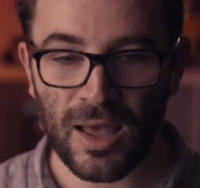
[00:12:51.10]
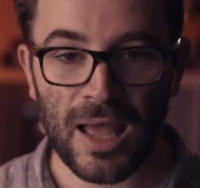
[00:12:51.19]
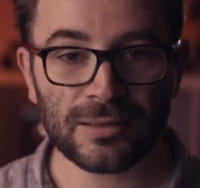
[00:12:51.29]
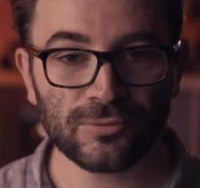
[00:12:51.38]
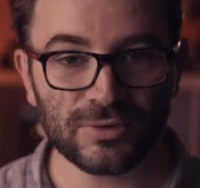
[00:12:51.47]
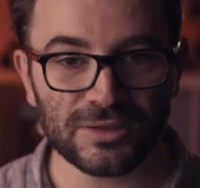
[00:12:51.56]

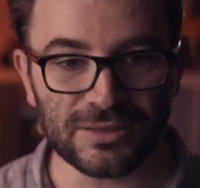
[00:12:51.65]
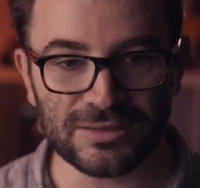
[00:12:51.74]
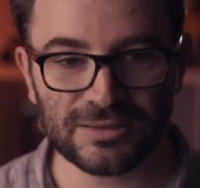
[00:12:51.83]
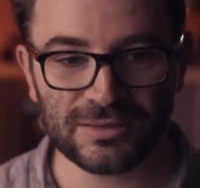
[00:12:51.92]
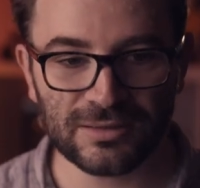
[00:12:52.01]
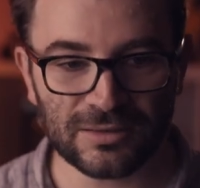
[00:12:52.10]
And with
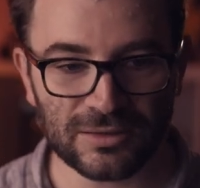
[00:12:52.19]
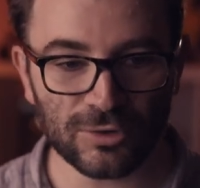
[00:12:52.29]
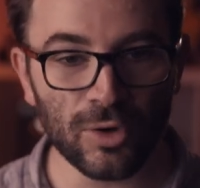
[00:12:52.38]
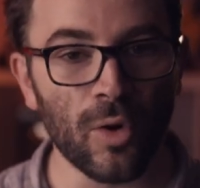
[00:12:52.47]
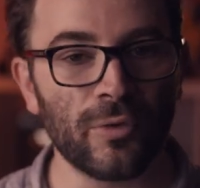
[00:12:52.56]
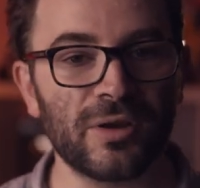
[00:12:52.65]
this
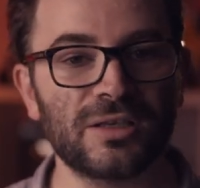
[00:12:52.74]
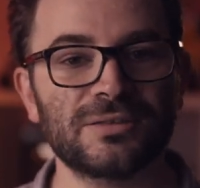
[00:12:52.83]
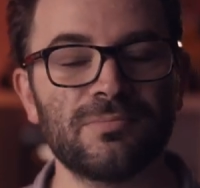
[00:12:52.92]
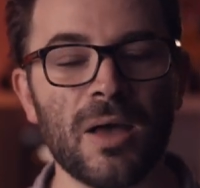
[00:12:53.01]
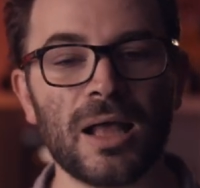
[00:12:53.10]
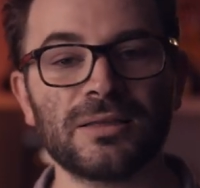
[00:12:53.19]
glorious
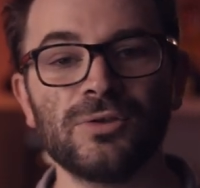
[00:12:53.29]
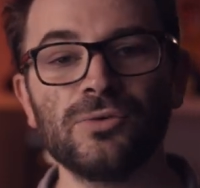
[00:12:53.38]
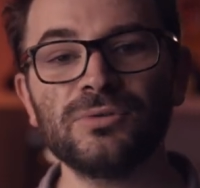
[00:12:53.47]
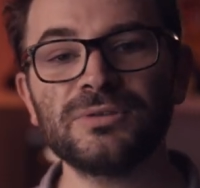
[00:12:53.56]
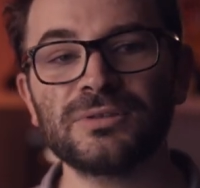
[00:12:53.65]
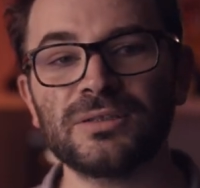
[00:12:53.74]
bad
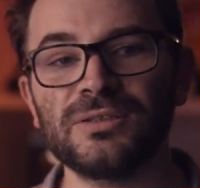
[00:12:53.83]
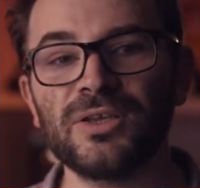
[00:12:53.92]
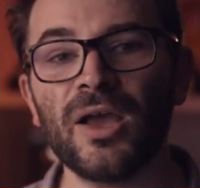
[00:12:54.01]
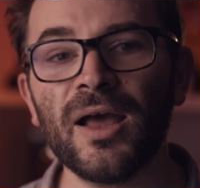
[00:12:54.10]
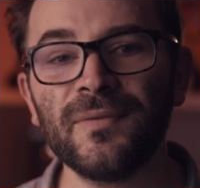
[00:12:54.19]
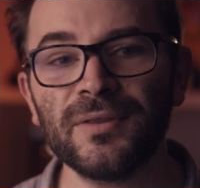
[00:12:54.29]
news at the
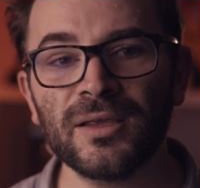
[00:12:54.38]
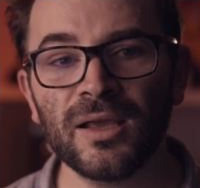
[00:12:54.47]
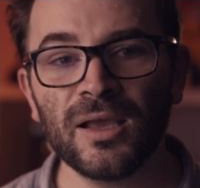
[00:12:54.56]
end,